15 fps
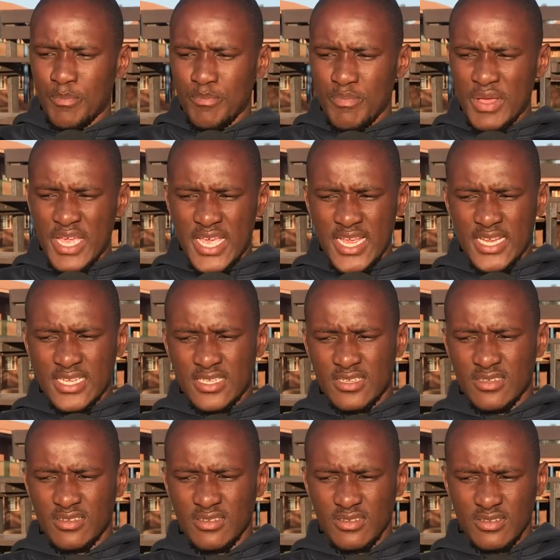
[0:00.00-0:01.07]
bad
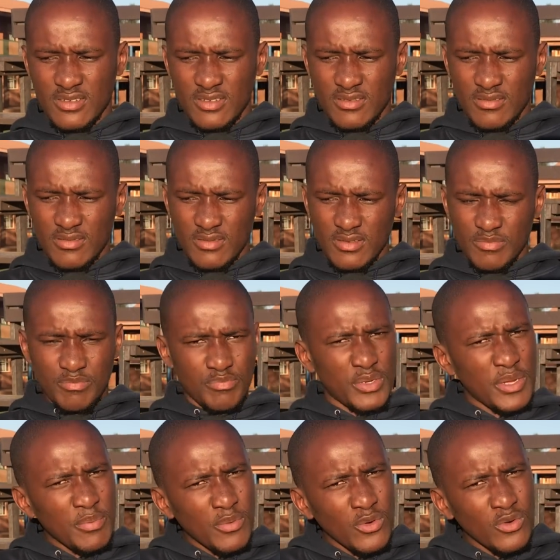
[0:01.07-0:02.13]

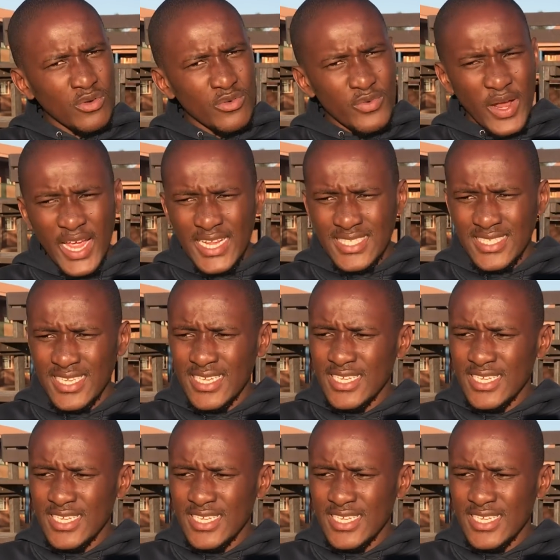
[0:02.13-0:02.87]
people, right?